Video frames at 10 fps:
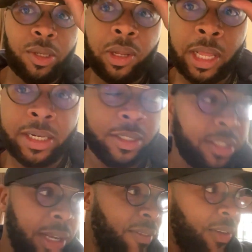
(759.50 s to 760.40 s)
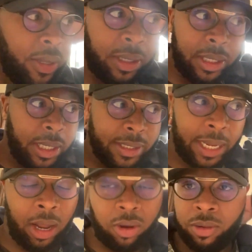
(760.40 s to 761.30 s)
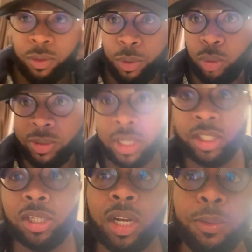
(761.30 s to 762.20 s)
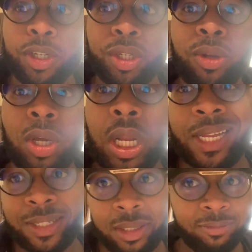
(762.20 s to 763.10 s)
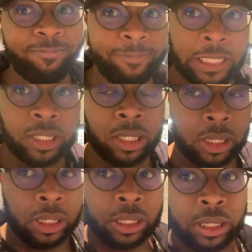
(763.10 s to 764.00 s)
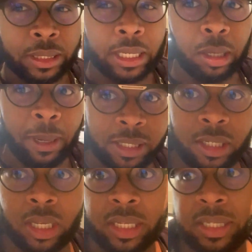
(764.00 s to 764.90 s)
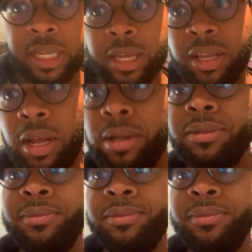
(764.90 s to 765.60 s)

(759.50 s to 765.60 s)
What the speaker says: so a lot of this stuff is out of the room, so I just kind of want to show you the closet. Let's take a bite to the closet together, y'all.